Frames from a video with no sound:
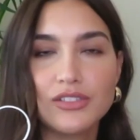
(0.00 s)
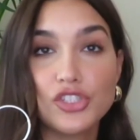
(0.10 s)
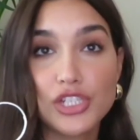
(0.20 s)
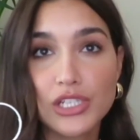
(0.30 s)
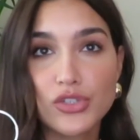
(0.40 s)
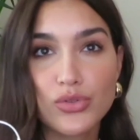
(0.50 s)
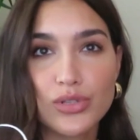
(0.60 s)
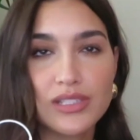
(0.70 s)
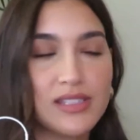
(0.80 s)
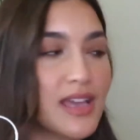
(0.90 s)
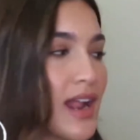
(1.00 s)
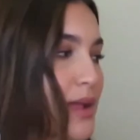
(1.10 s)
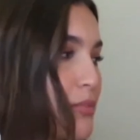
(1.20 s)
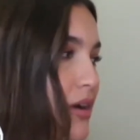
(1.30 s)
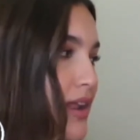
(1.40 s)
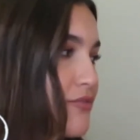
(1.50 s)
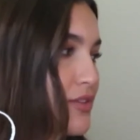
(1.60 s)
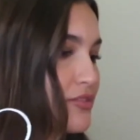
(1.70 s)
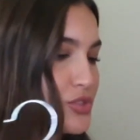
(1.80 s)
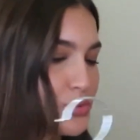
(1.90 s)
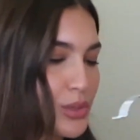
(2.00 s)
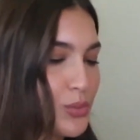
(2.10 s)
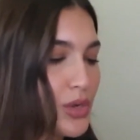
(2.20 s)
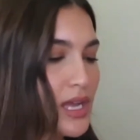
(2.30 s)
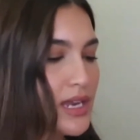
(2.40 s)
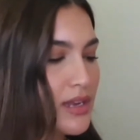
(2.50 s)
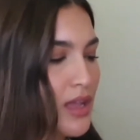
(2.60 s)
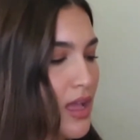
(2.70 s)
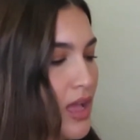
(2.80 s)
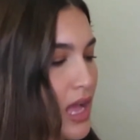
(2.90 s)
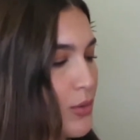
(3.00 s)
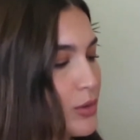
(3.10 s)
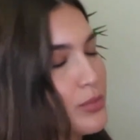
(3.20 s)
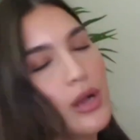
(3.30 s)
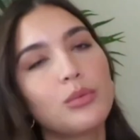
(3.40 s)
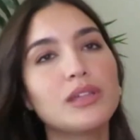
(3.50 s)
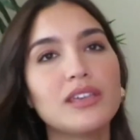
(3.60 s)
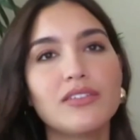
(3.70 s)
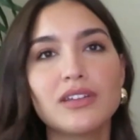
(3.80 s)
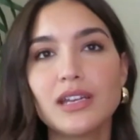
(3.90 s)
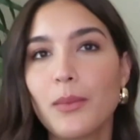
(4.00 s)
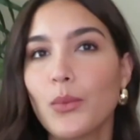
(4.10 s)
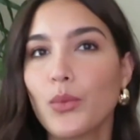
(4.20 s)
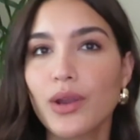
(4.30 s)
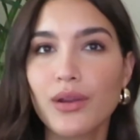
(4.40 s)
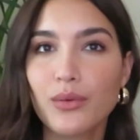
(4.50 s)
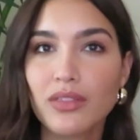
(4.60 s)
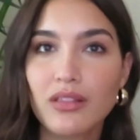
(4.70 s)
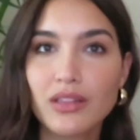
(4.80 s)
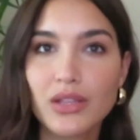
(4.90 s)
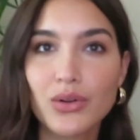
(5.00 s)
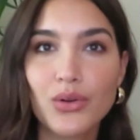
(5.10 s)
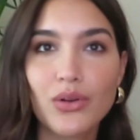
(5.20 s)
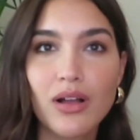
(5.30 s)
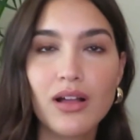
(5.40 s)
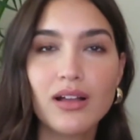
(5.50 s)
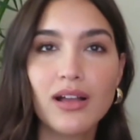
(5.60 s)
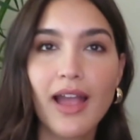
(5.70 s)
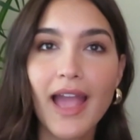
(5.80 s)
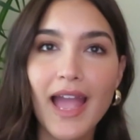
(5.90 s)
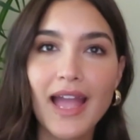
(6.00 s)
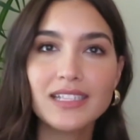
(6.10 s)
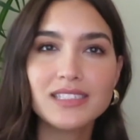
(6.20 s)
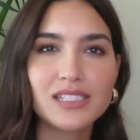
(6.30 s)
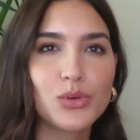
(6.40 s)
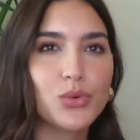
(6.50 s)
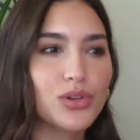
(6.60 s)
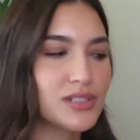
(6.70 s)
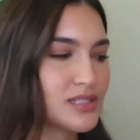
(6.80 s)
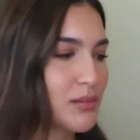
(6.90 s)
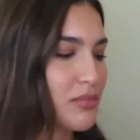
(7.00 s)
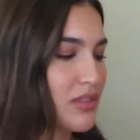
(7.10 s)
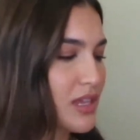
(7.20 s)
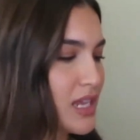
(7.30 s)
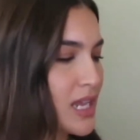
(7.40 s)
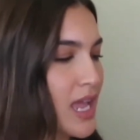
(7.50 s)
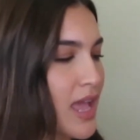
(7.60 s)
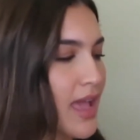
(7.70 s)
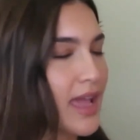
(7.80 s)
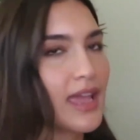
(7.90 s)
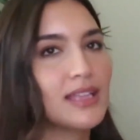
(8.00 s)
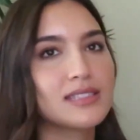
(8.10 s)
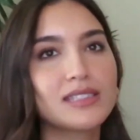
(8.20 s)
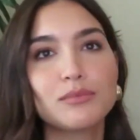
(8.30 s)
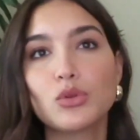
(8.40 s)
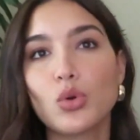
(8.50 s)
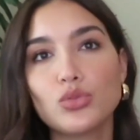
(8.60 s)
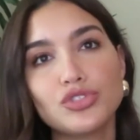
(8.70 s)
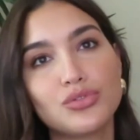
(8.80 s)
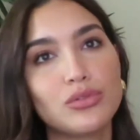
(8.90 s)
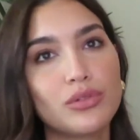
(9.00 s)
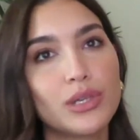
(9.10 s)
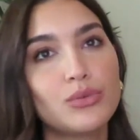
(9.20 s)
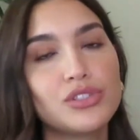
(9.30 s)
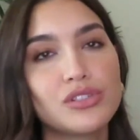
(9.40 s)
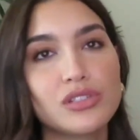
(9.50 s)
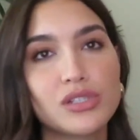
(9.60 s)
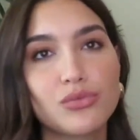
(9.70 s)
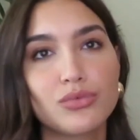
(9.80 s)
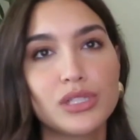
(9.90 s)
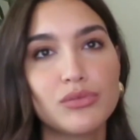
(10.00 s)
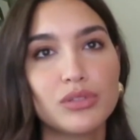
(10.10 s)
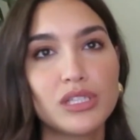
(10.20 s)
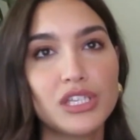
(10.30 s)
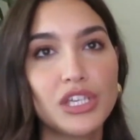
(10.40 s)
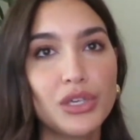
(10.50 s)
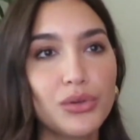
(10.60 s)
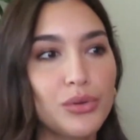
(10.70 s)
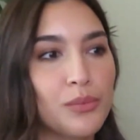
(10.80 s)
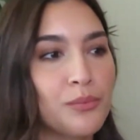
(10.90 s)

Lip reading: jean shorts that I bought at Forever 21. I would probably even wear with a little hat or something, and some gold jewelry would just look really, really cute.